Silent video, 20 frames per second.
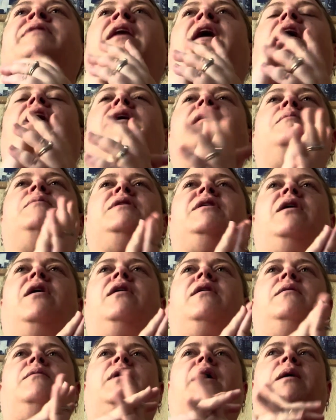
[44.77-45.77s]
But
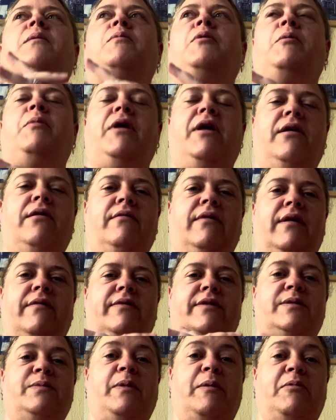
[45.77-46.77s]
probably only
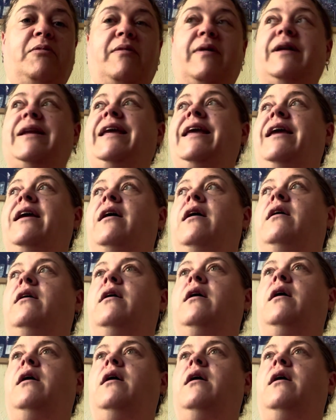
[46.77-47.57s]
relevant to people around here.